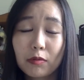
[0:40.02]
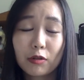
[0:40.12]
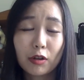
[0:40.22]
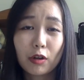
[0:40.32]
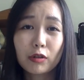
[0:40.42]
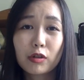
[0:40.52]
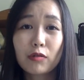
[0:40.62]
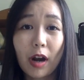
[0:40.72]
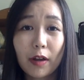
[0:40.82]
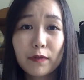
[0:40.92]
you know,
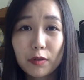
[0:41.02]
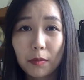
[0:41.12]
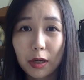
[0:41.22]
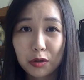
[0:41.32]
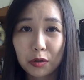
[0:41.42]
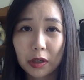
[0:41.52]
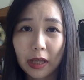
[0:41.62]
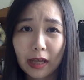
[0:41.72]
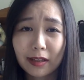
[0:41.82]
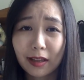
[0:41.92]
strive to make sure
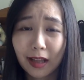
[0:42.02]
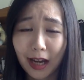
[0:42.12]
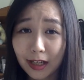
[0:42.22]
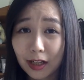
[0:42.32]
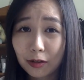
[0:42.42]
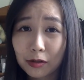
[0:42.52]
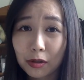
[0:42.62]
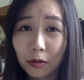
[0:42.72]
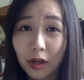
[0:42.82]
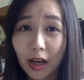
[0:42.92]
that the lighting
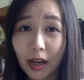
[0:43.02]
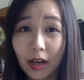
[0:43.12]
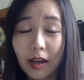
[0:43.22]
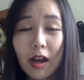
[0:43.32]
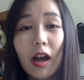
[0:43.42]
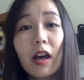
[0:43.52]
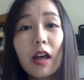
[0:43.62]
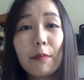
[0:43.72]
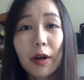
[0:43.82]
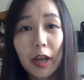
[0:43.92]
looks okay,
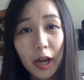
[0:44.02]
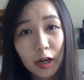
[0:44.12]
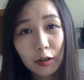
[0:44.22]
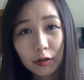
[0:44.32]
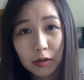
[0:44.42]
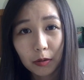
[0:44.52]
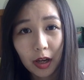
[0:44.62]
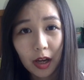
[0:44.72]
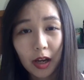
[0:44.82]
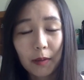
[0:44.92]
my hair looks
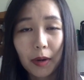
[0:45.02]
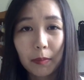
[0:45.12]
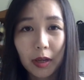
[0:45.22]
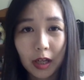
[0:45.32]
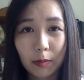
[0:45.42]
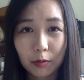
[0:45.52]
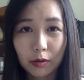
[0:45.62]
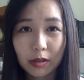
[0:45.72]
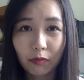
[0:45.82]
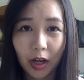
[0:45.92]
okay, my makeup
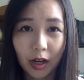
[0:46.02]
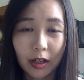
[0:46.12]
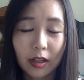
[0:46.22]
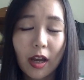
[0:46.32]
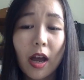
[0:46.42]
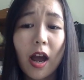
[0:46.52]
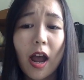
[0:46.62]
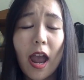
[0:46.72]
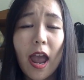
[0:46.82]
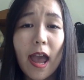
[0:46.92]
looks fine,
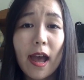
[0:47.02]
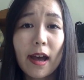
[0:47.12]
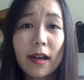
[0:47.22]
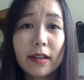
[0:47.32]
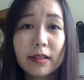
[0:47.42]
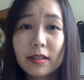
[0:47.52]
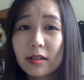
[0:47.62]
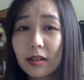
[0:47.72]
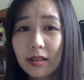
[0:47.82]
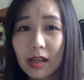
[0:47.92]
and
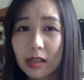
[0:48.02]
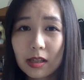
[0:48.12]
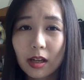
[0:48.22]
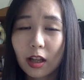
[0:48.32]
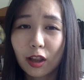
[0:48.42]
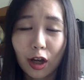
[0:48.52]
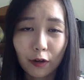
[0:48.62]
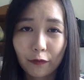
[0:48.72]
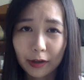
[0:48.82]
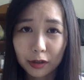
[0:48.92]
just a
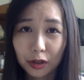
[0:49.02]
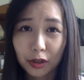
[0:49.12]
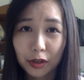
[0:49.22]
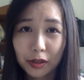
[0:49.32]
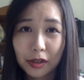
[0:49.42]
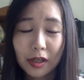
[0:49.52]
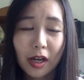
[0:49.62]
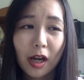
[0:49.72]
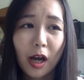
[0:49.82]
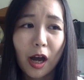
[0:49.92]
lot of factors.
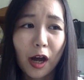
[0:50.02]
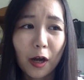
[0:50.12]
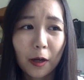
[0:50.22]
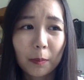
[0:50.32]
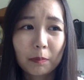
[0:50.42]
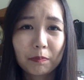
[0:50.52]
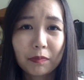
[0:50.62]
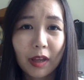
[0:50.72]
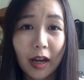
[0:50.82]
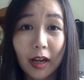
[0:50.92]
Um,
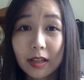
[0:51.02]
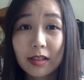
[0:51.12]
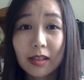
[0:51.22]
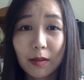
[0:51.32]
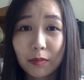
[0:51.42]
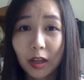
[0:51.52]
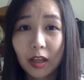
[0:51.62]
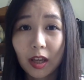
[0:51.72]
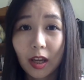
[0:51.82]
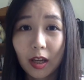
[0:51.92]
I just keep
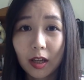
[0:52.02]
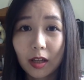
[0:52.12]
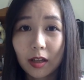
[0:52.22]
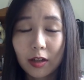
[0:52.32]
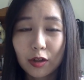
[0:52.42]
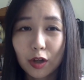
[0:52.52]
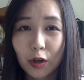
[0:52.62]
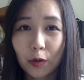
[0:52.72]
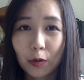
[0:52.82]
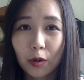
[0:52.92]
thinking, you
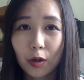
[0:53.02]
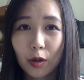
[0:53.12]
know,